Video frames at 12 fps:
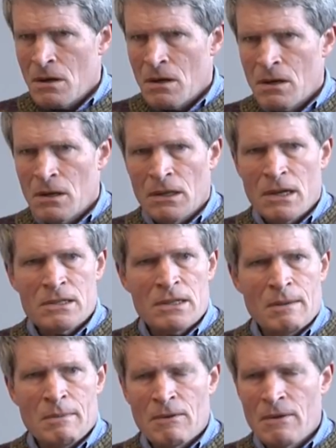And the last
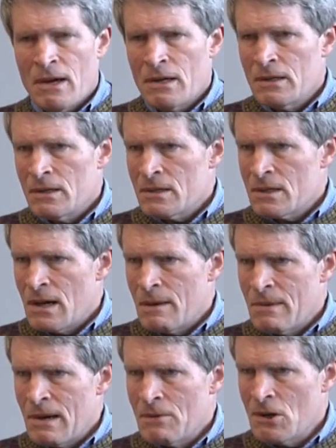time I ran into
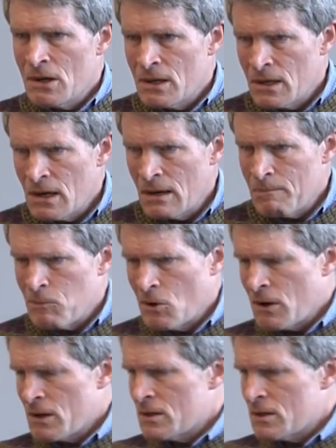Tom Emmer in the airport,